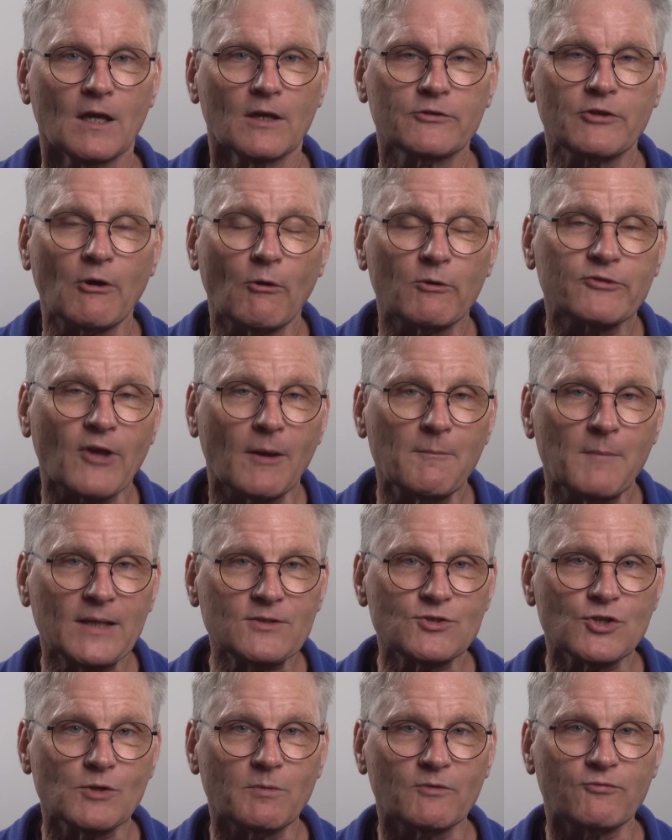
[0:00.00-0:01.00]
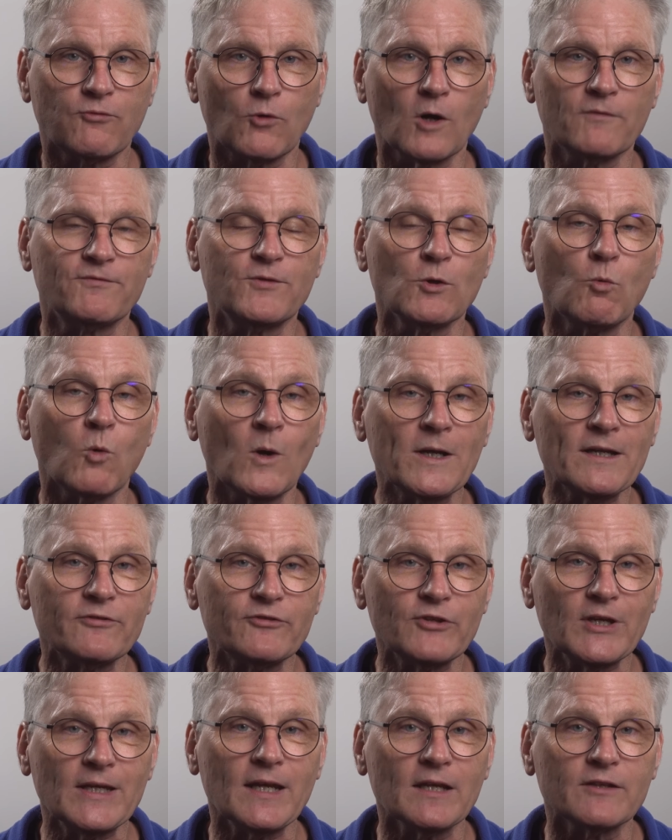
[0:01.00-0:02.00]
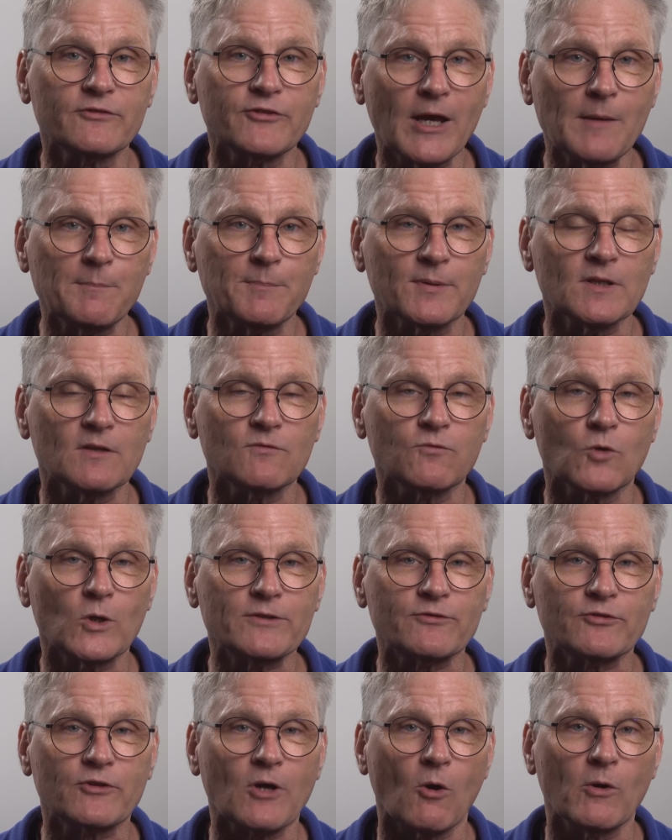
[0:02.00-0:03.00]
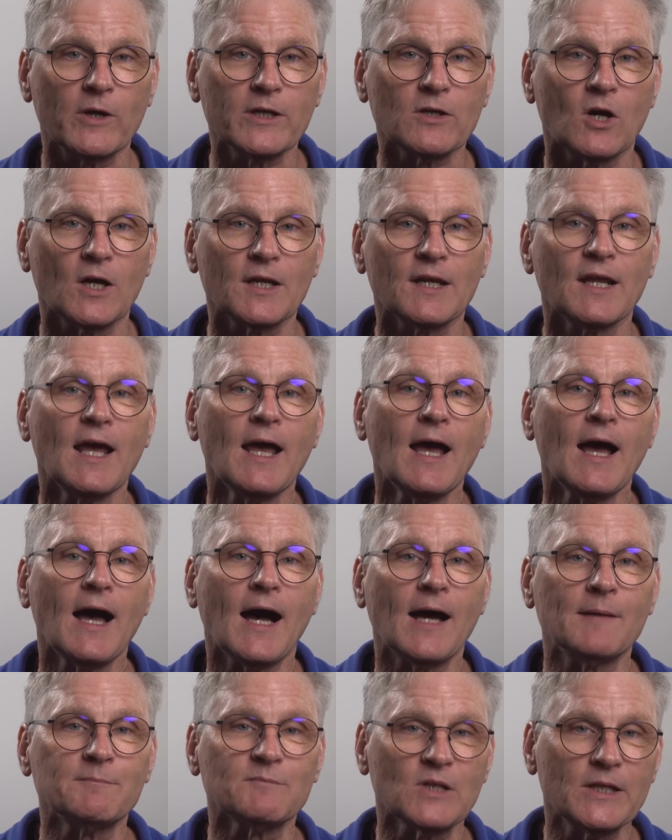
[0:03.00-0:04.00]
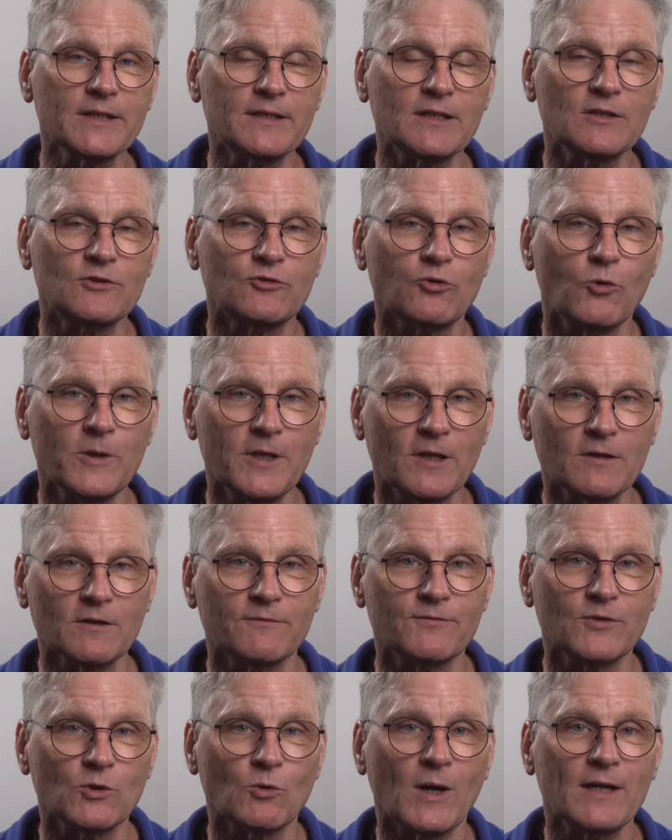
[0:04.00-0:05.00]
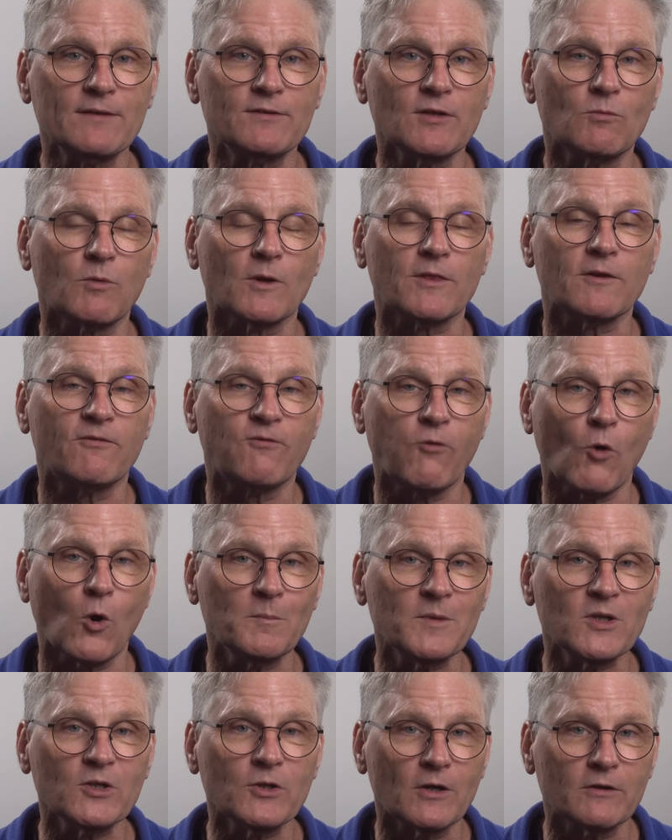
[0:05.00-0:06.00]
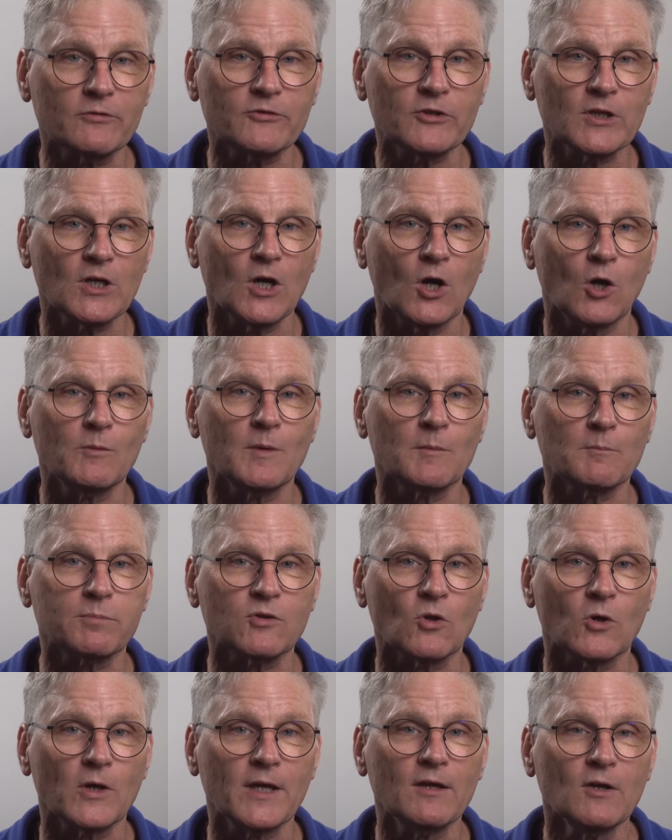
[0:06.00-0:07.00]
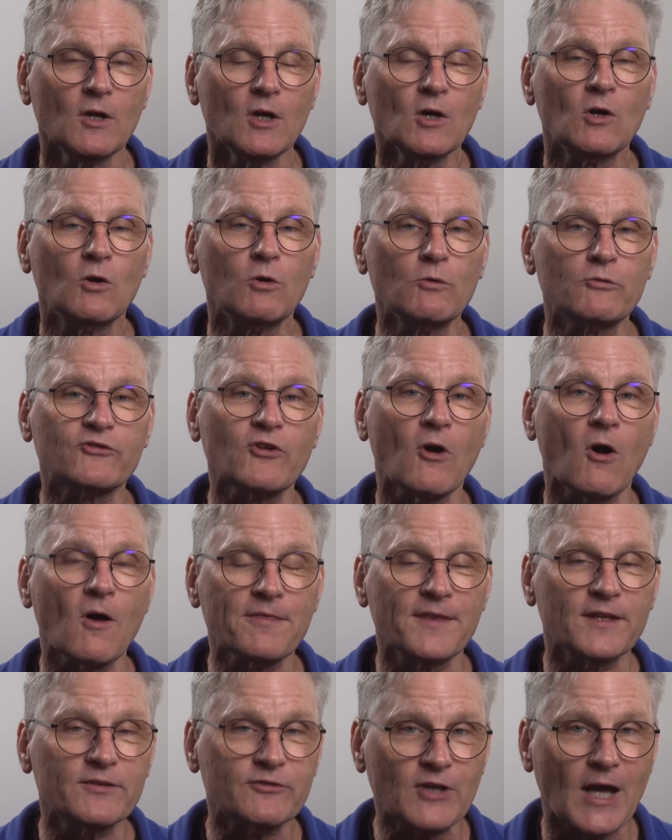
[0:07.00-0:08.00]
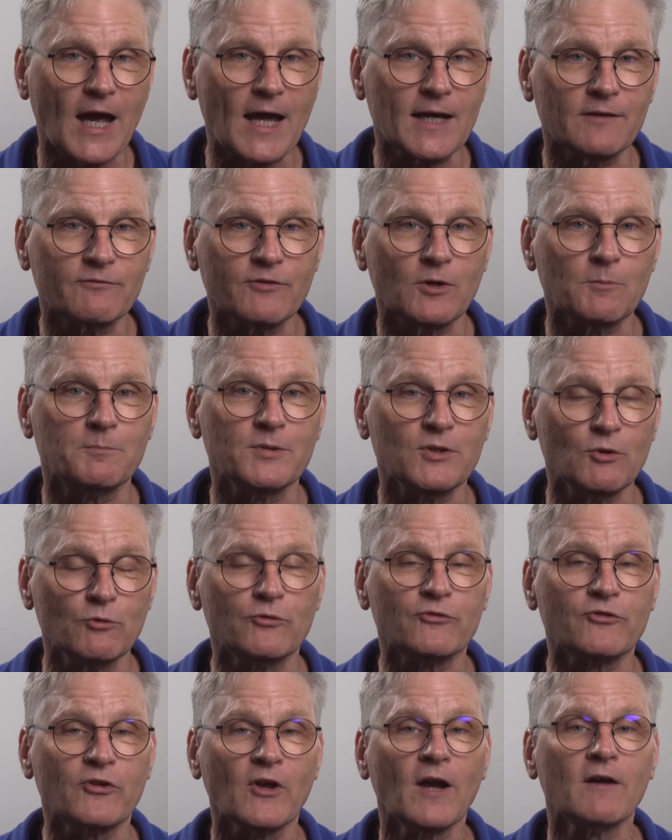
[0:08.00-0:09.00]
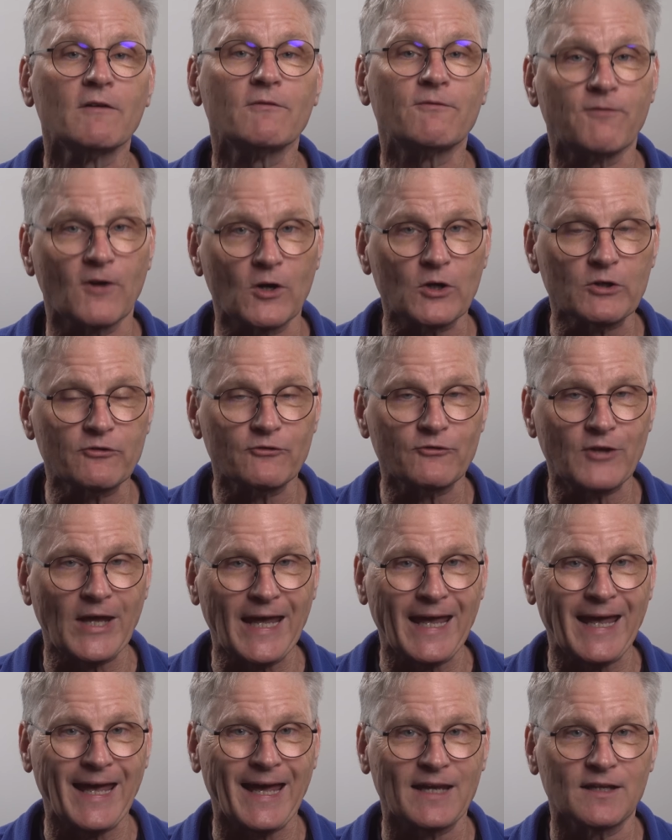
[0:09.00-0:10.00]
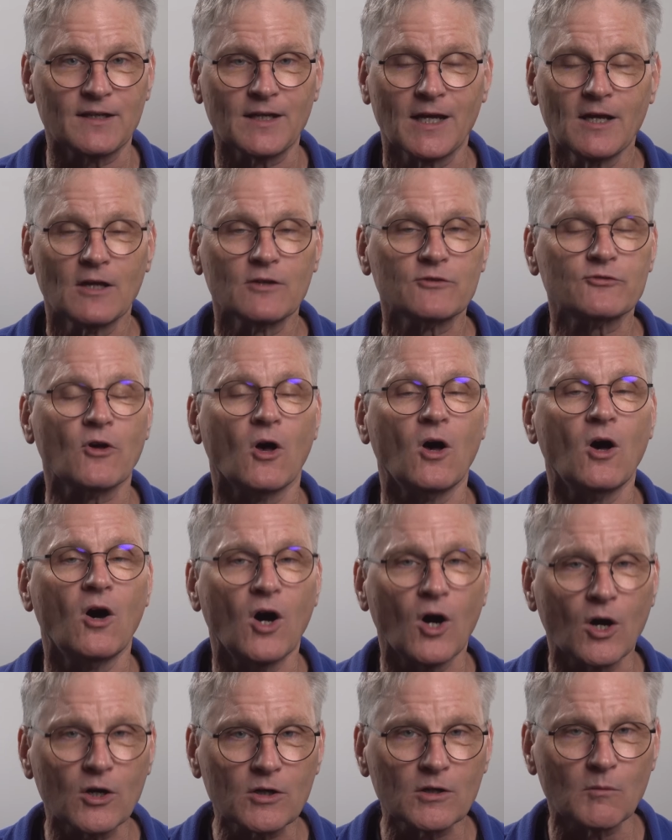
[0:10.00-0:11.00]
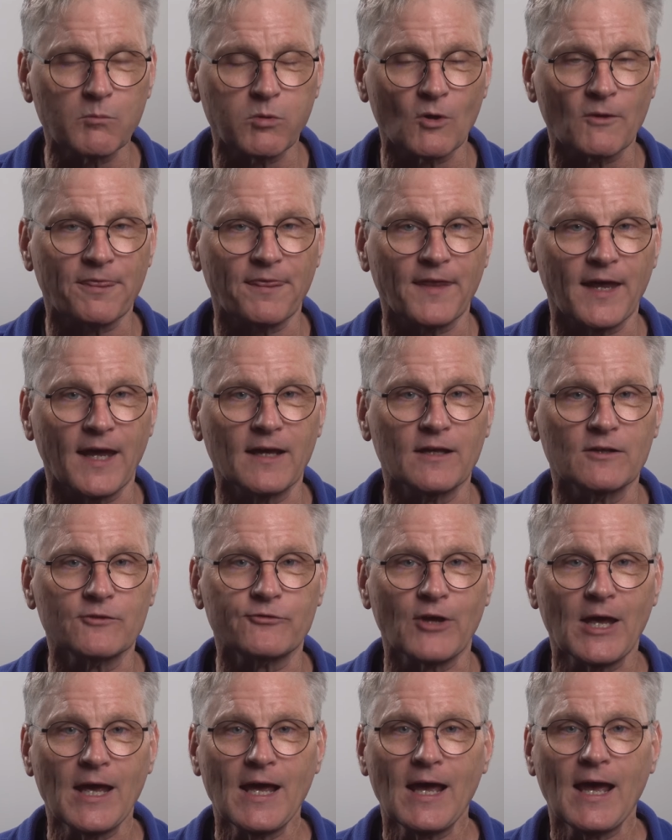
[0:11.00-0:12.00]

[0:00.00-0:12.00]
So as I mentioned before, if you want to see an example of what's going on, I'm linking to an interview I did with a former nursing home employee who saw this kind of abuse firsthand, saw horrible things,